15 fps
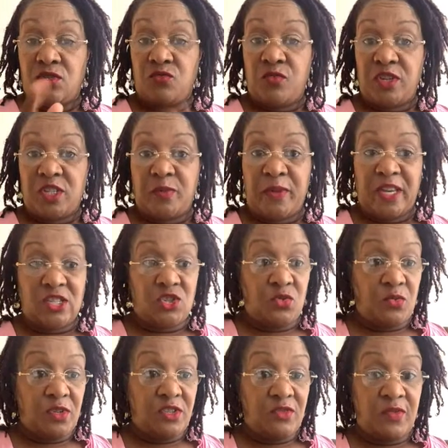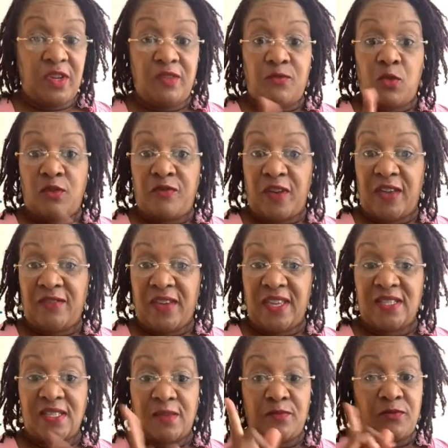can reach me at 213
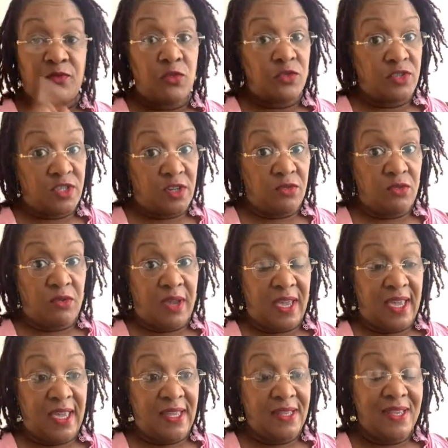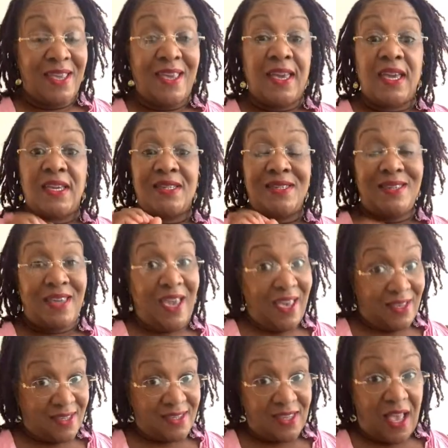458 7408.
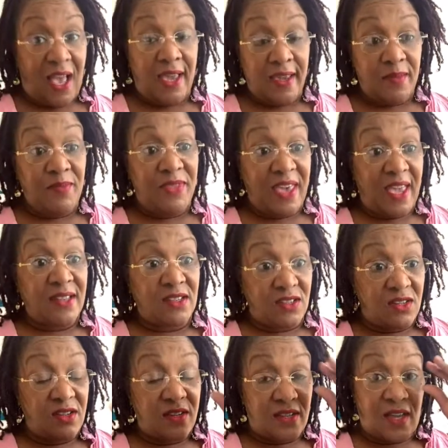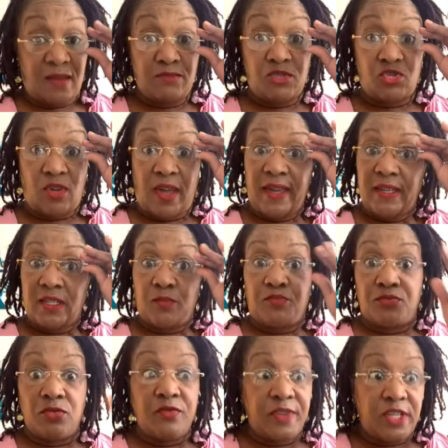Yes, I am that good. I'm trying to
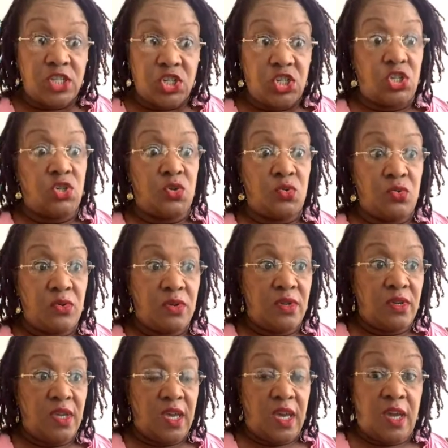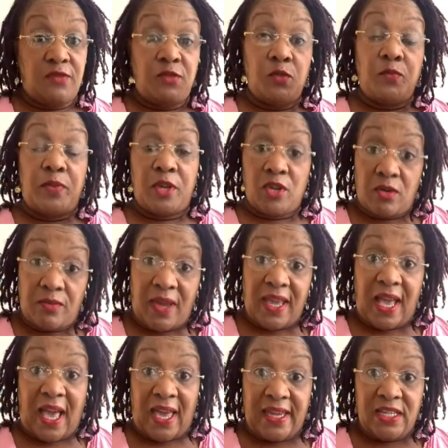prove it to you. Have you been on
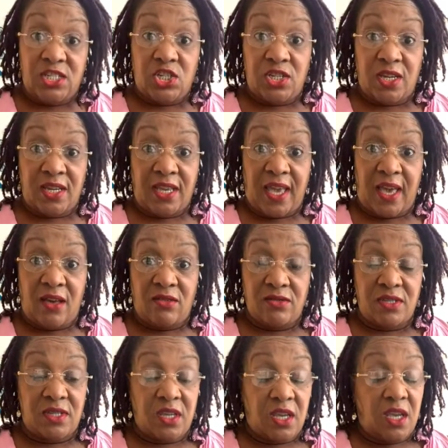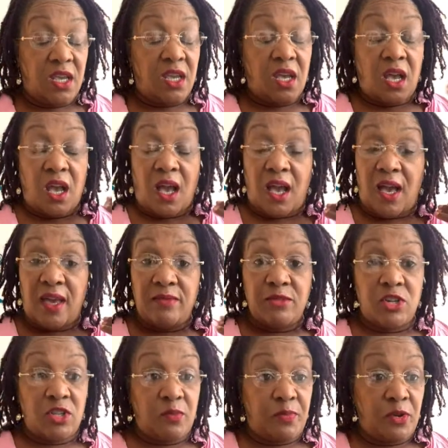my IG accounts? I'm
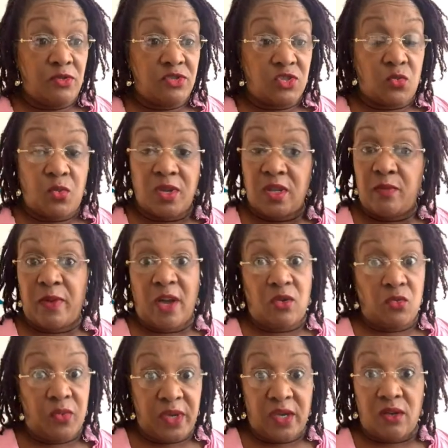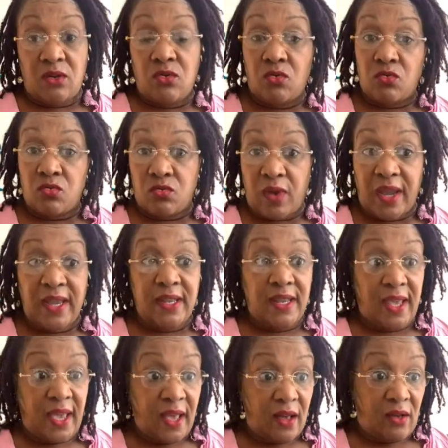going to post the one about Will right
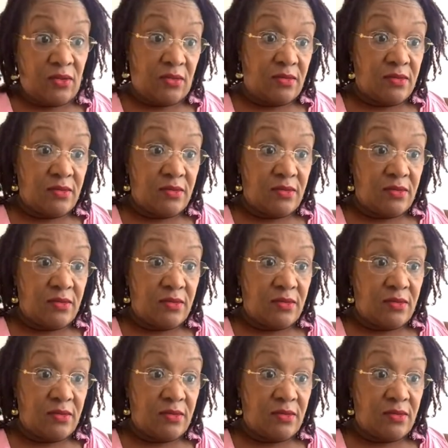now.